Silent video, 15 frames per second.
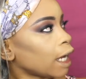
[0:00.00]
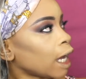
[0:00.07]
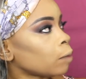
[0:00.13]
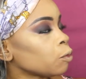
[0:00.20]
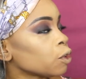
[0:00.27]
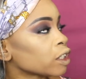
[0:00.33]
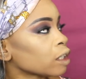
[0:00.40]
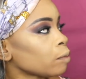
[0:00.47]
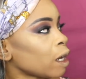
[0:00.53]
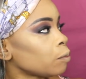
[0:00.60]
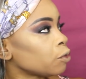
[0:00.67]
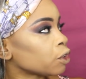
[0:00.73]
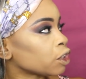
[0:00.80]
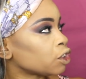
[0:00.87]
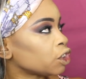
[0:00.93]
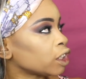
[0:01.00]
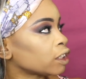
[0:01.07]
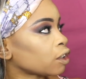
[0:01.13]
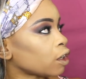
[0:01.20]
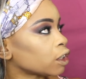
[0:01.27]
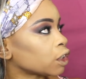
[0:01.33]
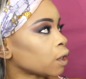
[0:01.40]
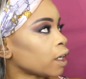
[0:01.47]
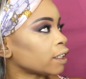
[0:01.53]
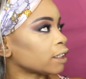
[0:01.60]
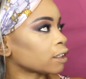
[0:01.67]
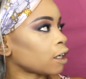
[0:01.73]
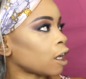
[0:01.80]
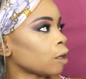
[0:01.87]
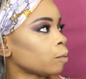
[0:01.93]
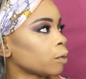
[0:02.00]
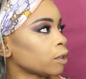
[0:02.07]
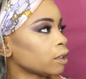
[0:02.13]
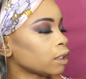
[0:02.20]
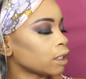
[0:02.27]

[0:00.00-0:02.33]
I'm using my Beauty Cheats Contour and Sculpt.